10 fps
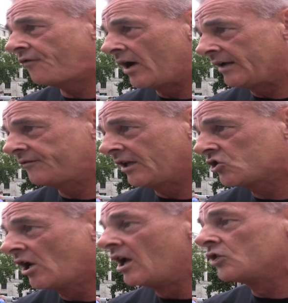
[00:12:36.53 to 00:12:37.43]
fighting for
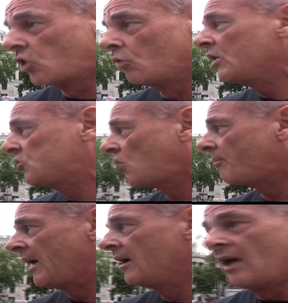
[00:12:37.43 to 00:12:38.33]
this until we
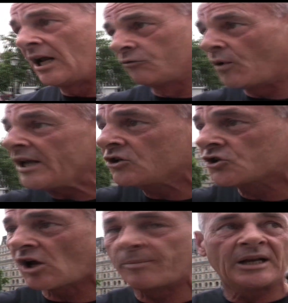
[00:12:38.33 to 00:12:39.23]
stop it. And if we can
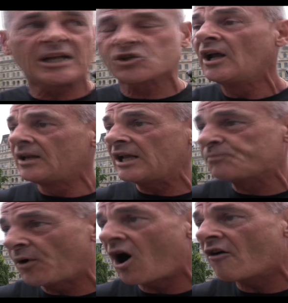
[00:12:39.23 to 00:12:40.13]
stop it, let's, let's
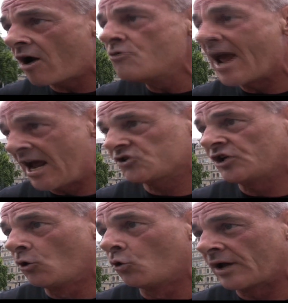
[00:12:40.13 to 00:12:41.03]
put our own house
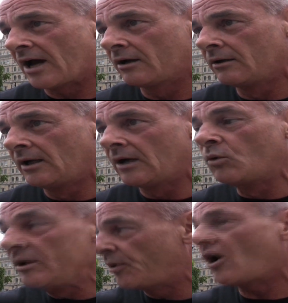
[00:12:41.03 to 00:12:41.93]
in order.
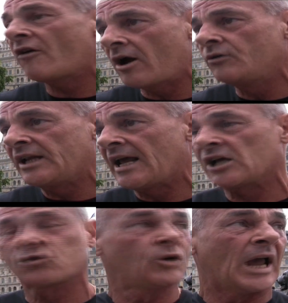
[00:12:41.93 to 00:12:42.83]
And we put our own in
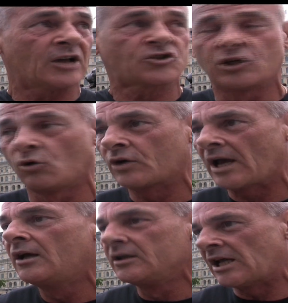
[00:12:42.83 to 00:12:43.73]
house, house in
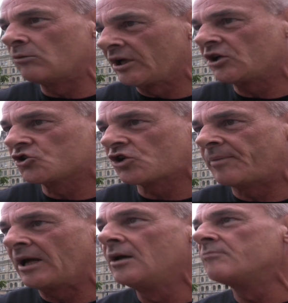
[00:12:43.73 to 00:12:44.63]
order, then we can
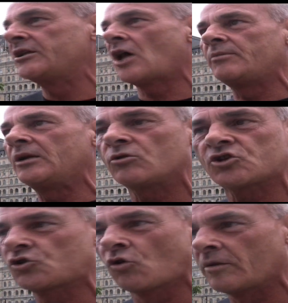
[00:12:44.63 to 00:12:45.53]
stop it. But nobody wants
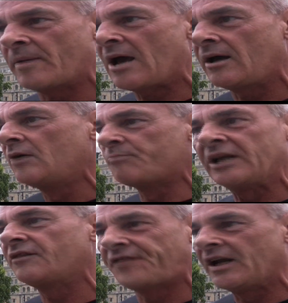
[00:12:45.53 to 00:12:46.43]
to talk about
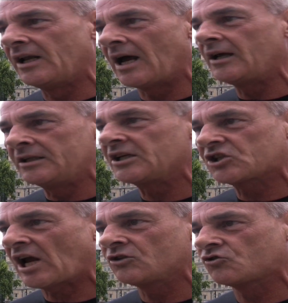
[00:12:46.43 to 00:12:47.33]
paedophilia in this
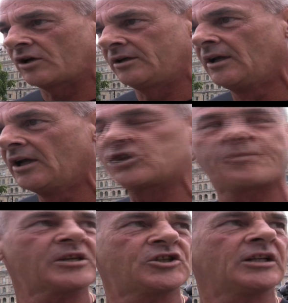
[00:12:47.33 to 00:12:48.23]
country,
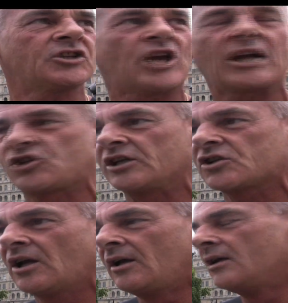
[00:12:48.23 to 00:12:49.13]
especially the judges,